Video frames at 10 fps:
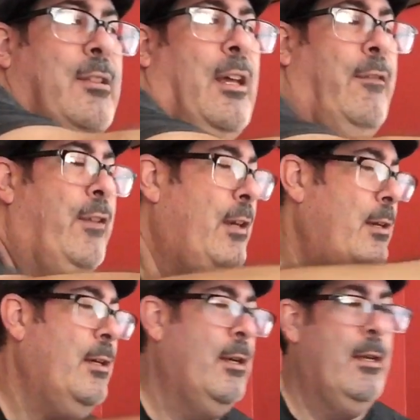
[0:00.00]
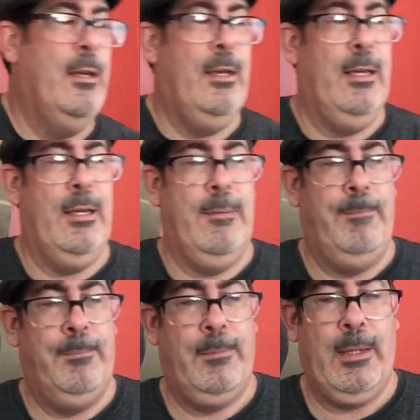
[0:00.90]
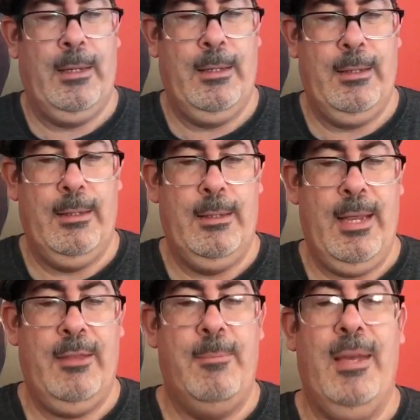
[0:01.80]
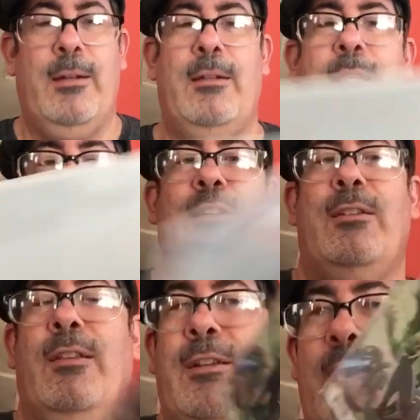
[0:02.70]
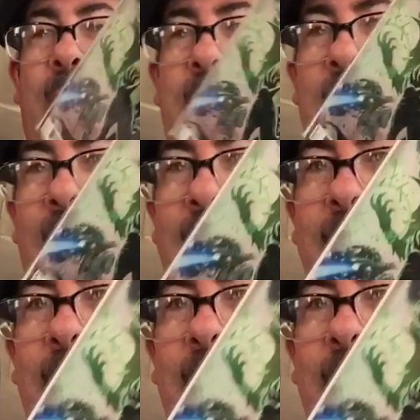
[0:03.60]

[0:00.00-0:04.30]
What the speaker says: stuff here. Death Metal Legends of the Dark Knight,